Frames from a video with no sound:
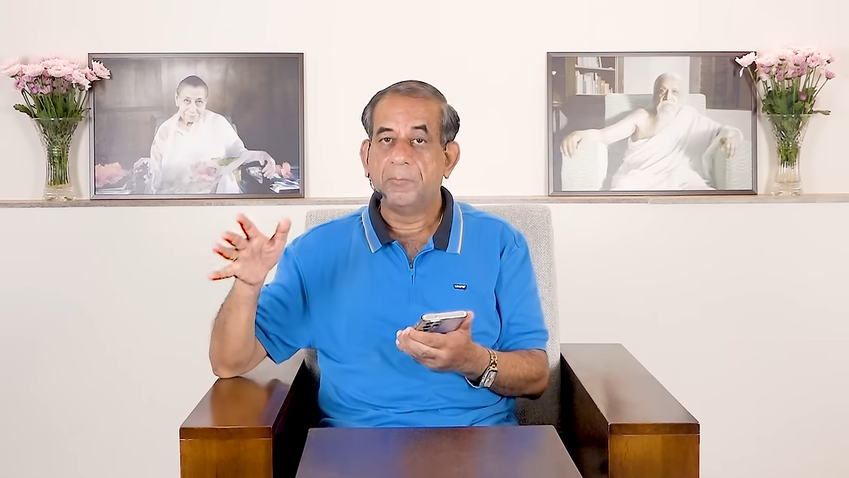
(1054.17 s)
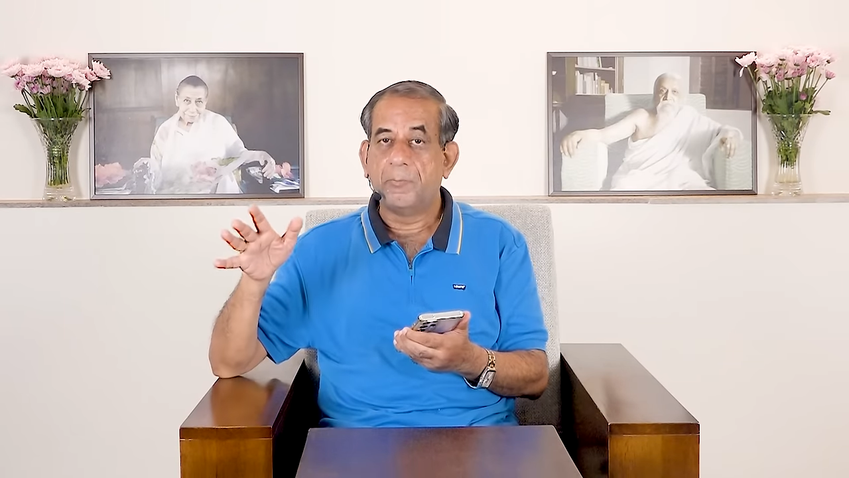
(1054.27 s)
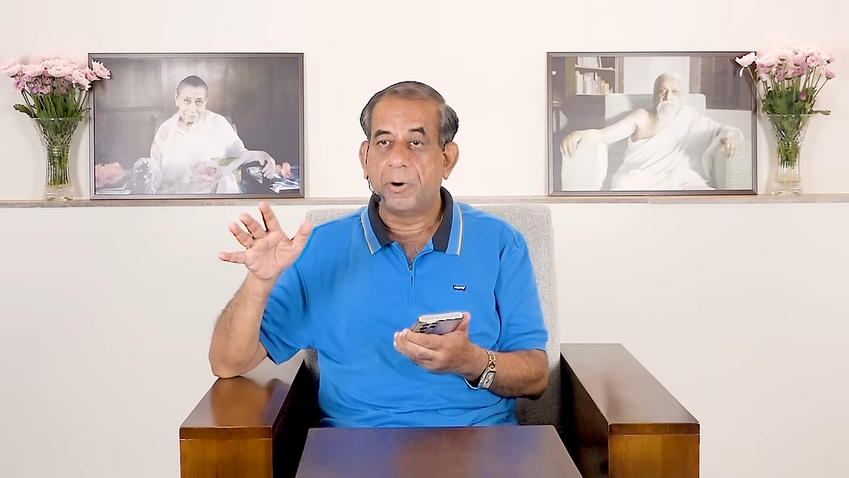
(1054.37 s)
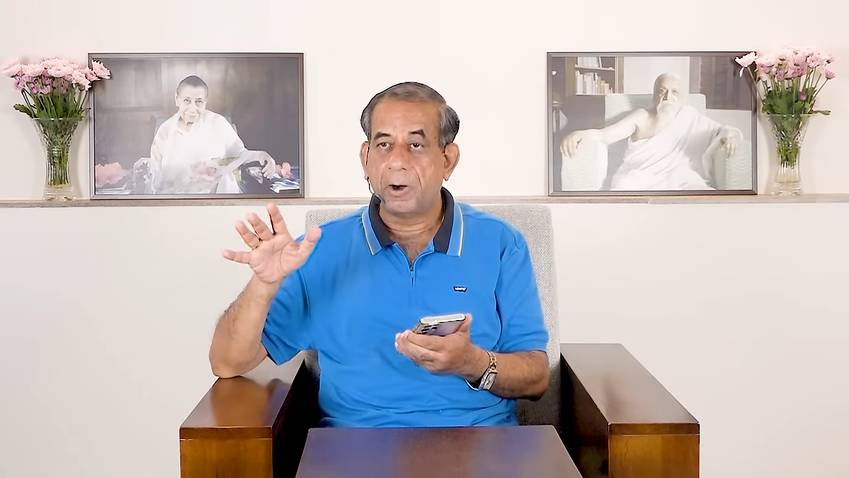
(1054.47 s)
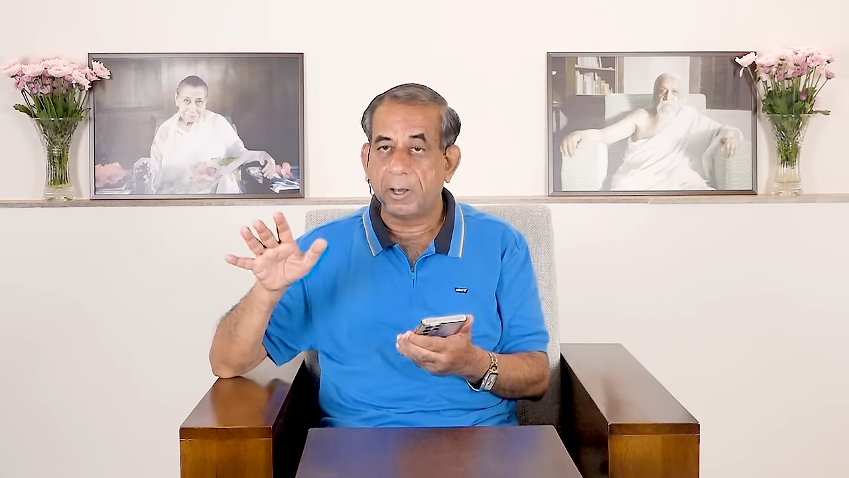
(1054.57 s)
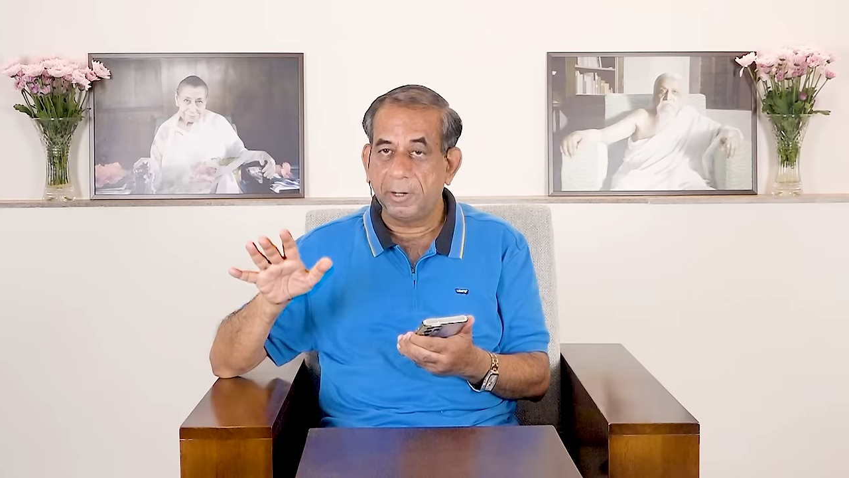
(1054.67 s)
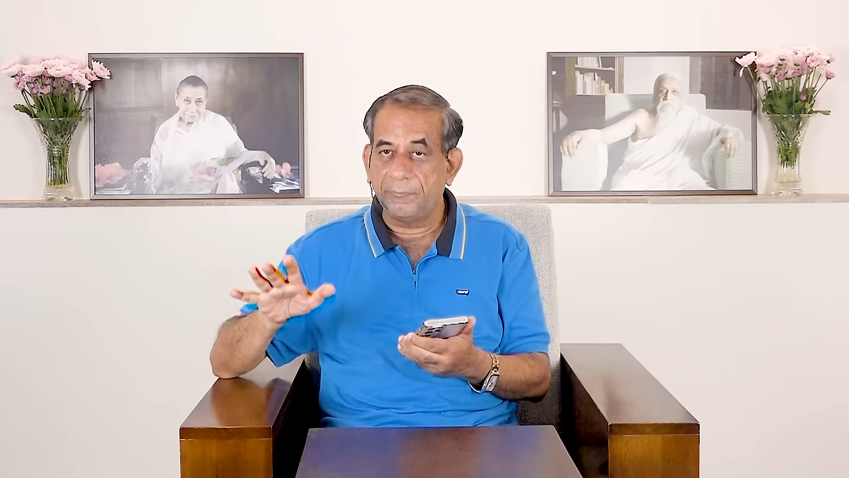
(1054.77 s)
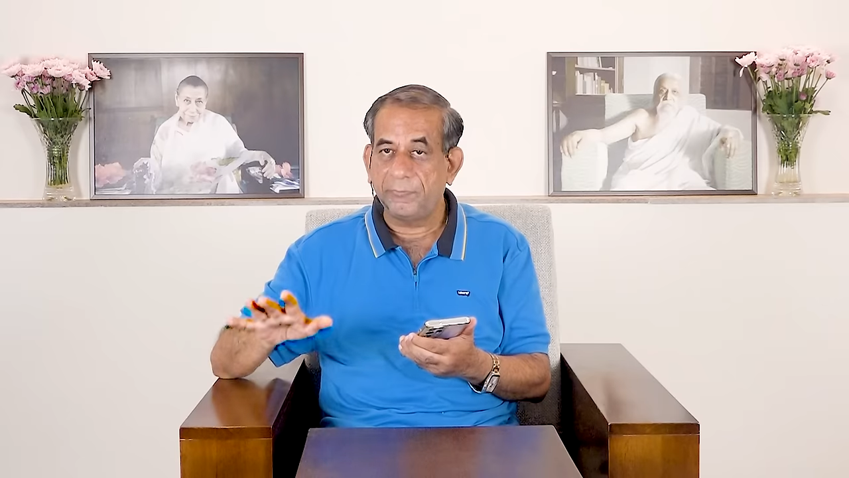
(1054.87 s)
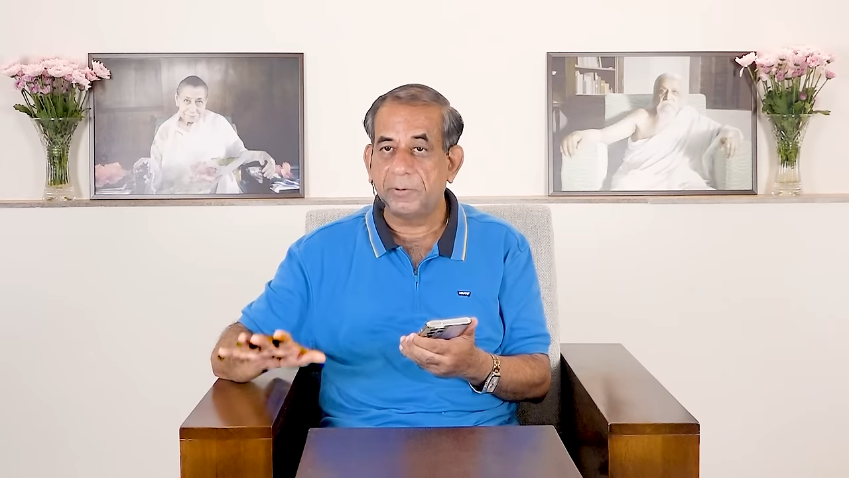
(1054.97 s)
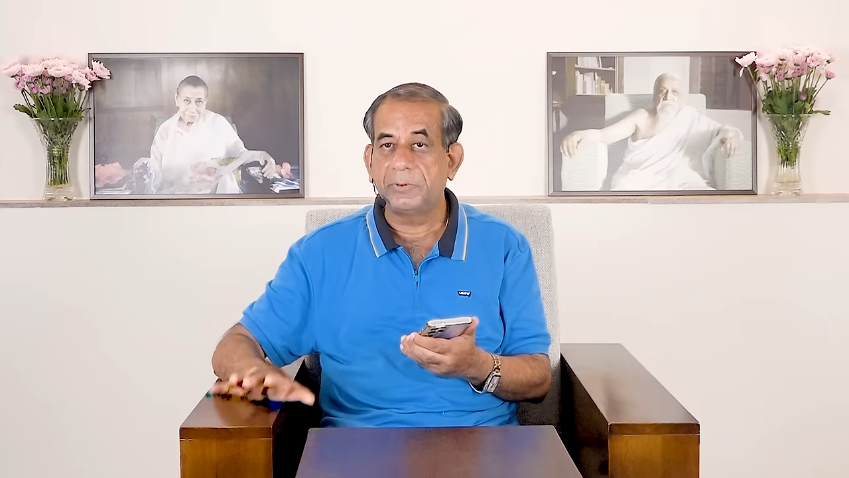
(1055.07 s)
born
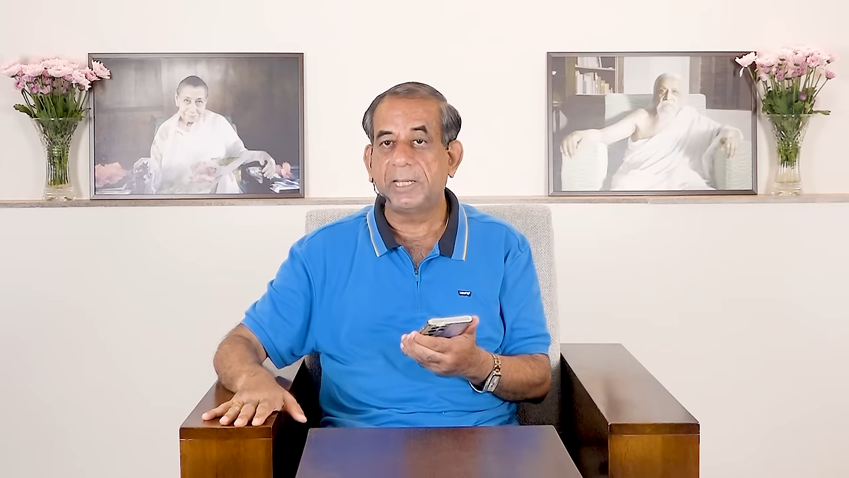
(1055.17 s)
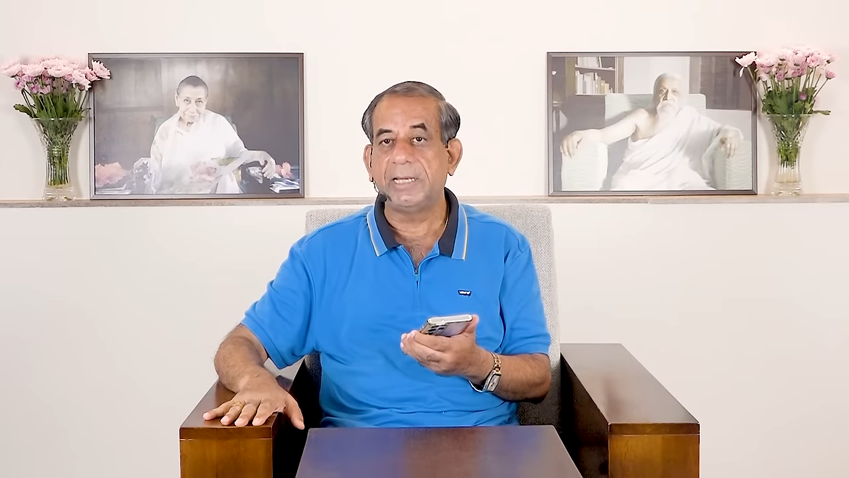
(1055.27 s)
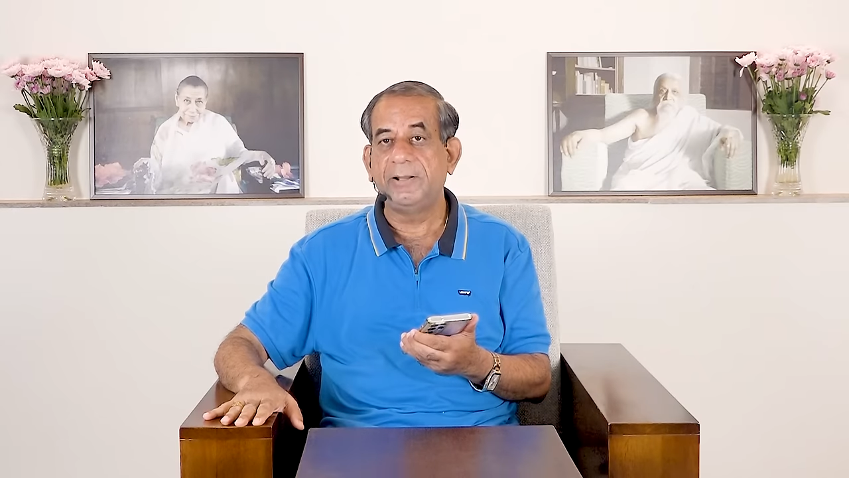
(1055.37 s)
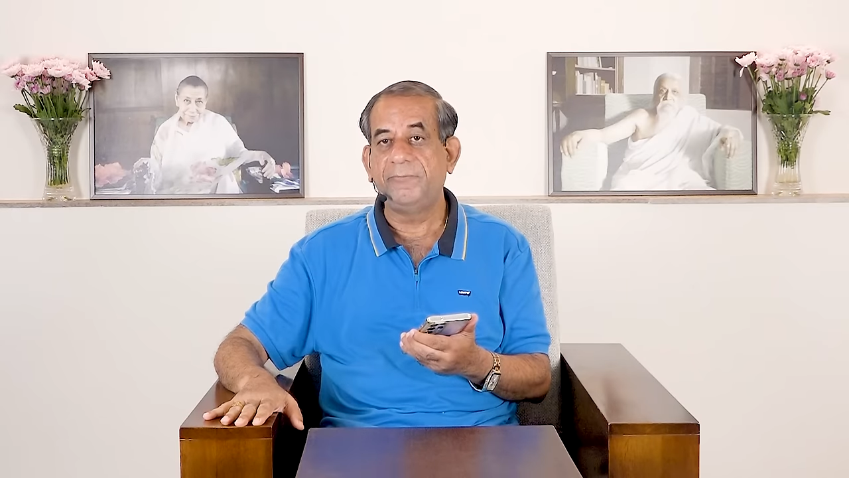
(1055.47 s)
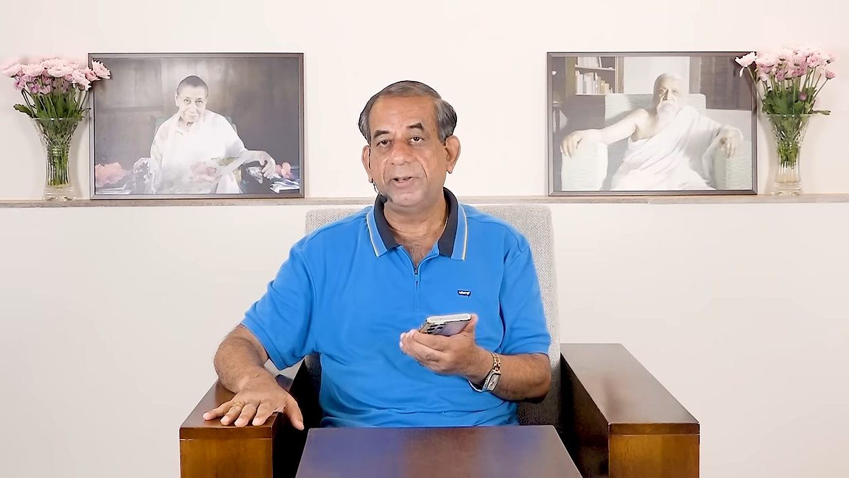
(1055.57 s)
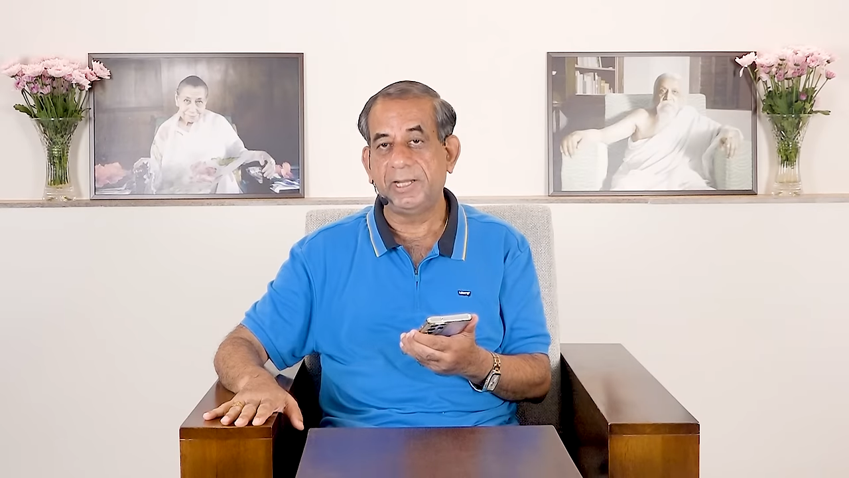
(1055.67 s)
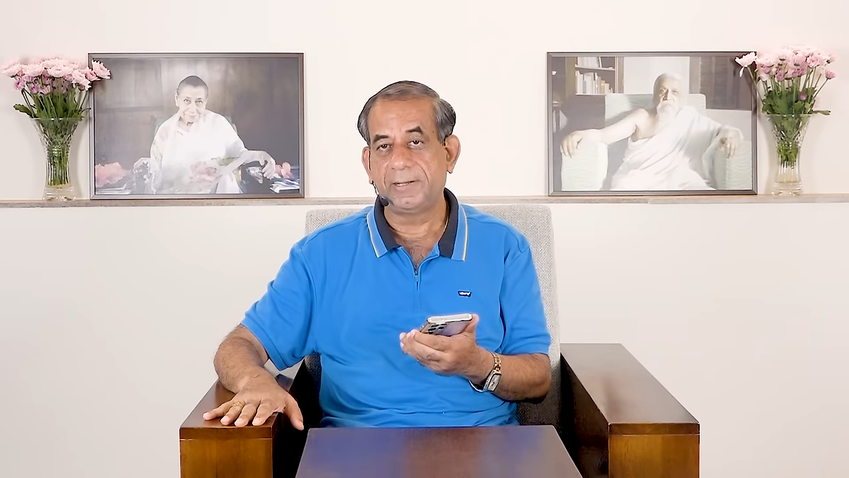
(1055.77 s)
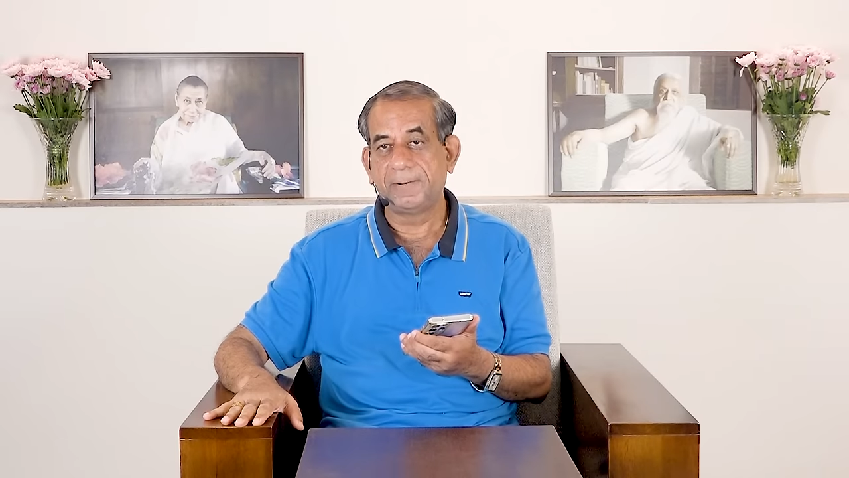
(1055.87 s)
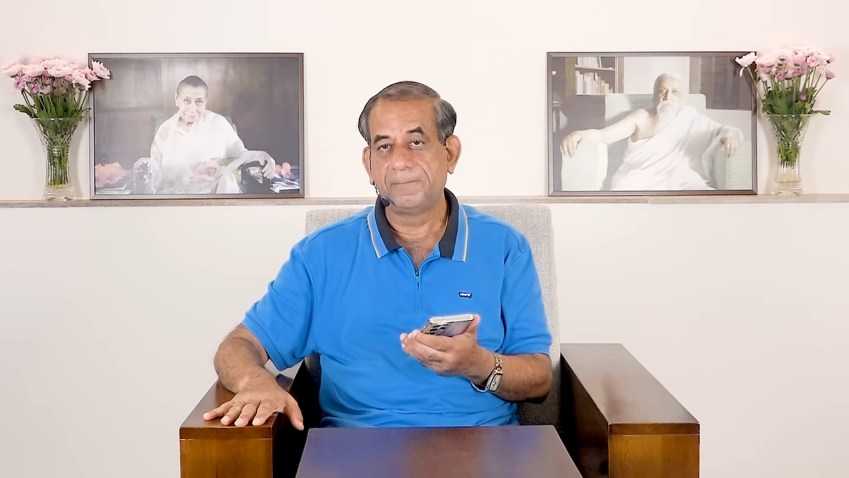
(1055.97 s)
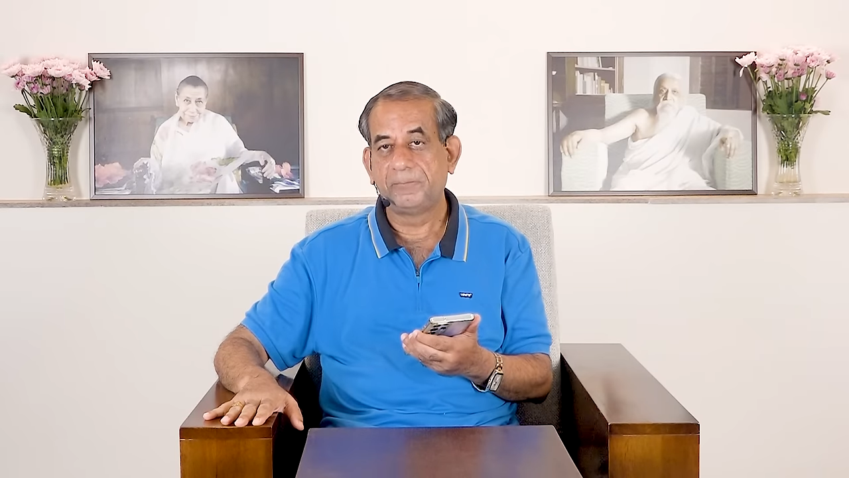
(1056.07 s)
from the infinite.